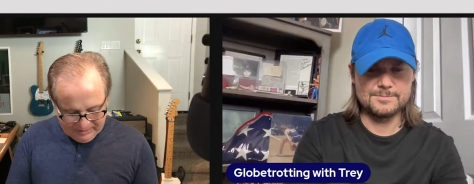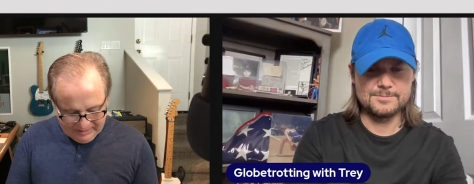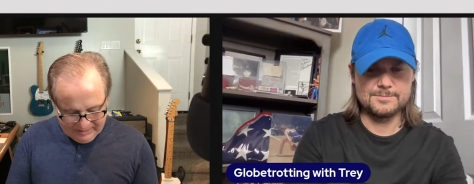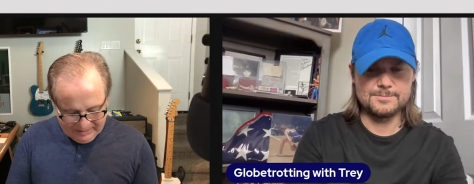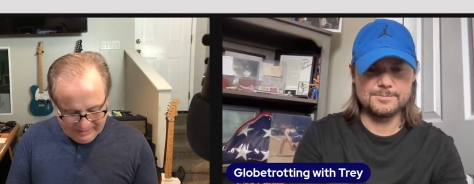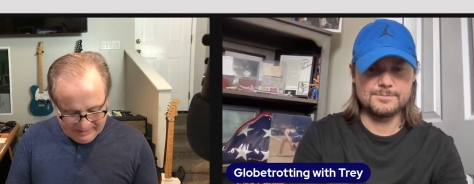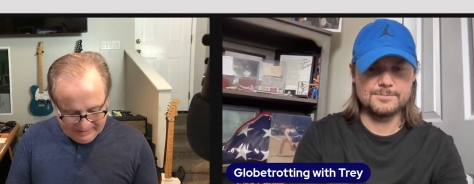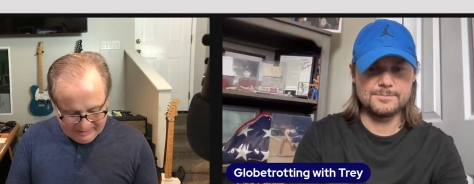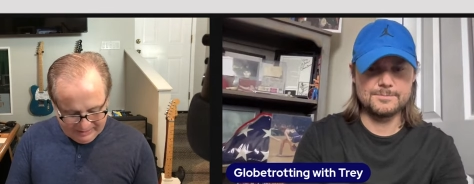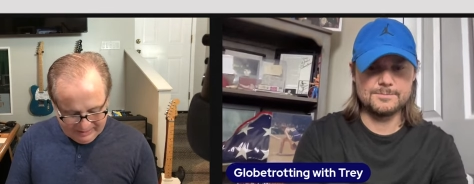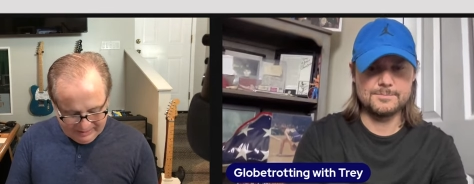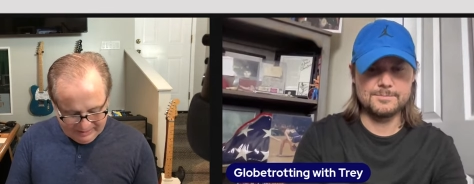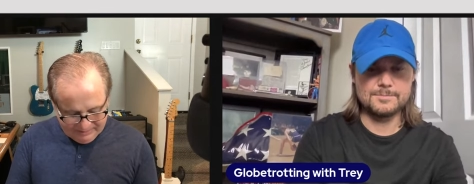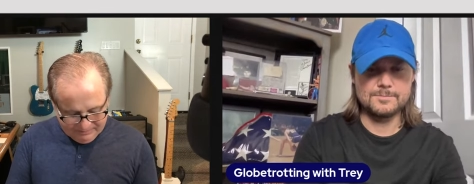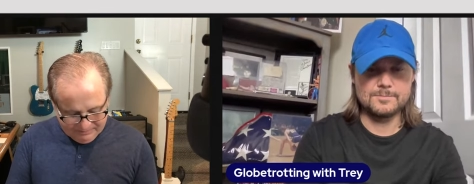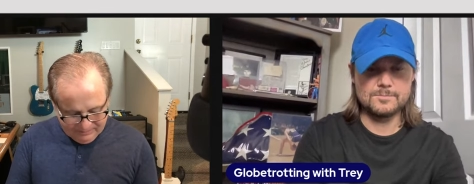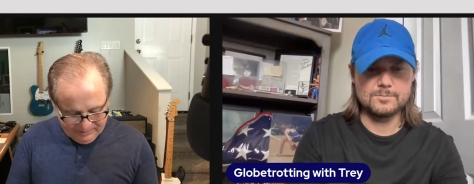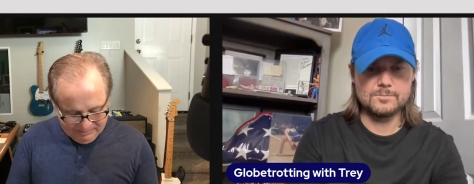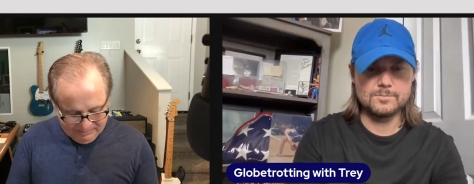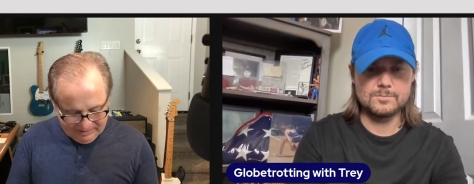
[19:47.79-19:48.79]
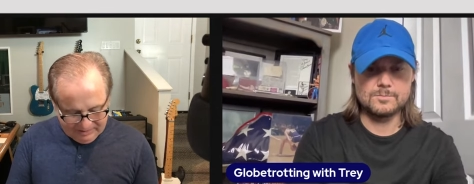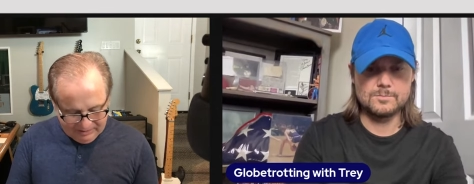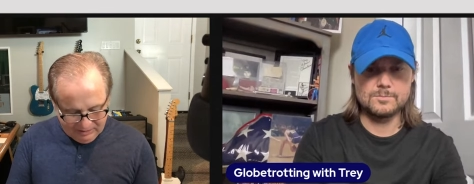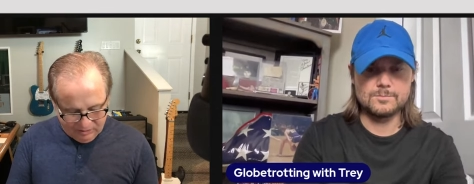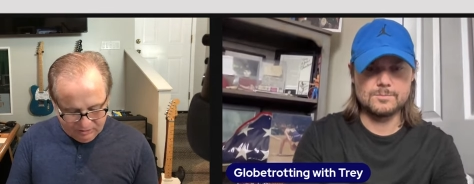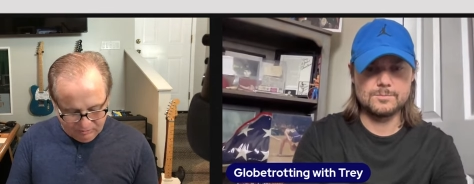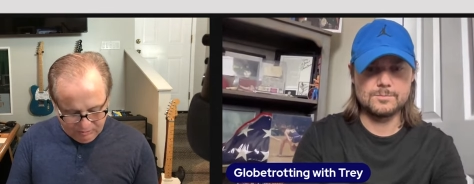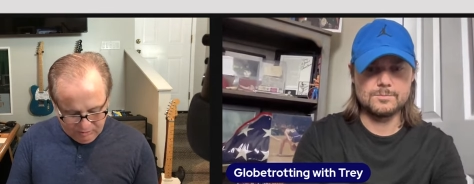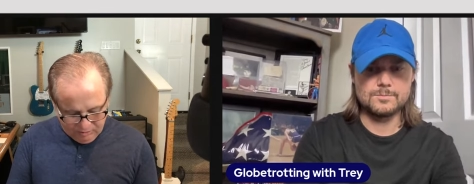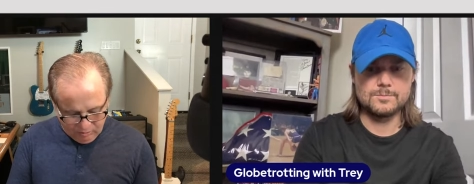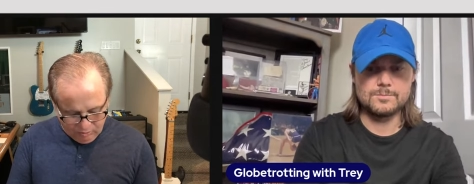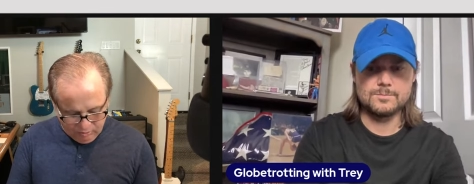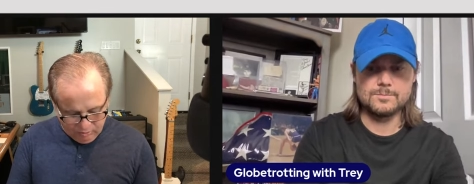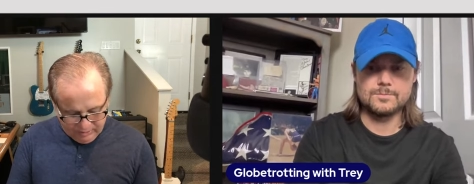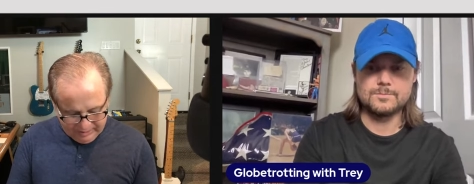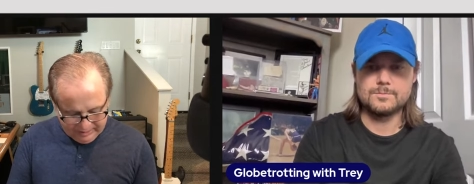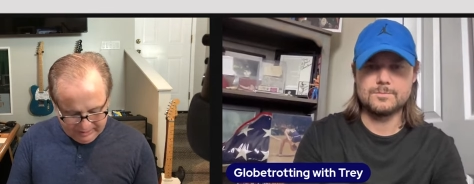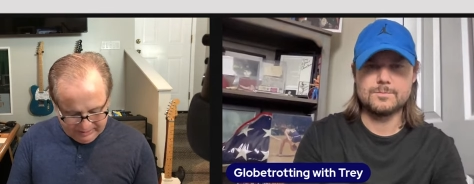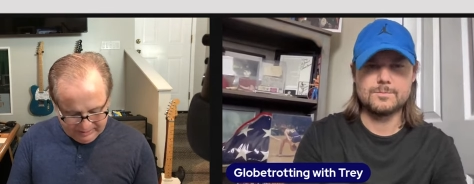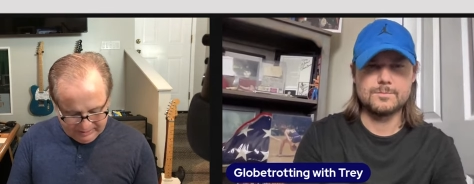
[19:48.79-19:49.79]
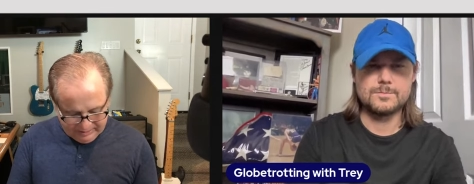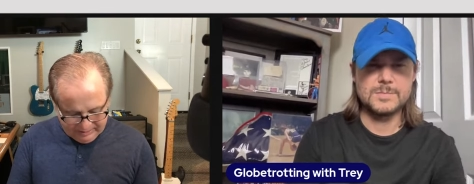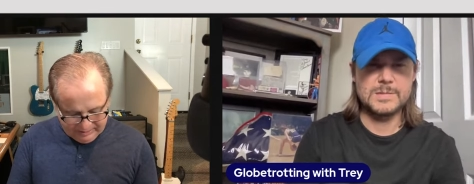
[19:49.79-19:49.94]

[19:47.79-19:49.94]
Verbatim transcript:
Speaker 1: And uh, let me look real quick.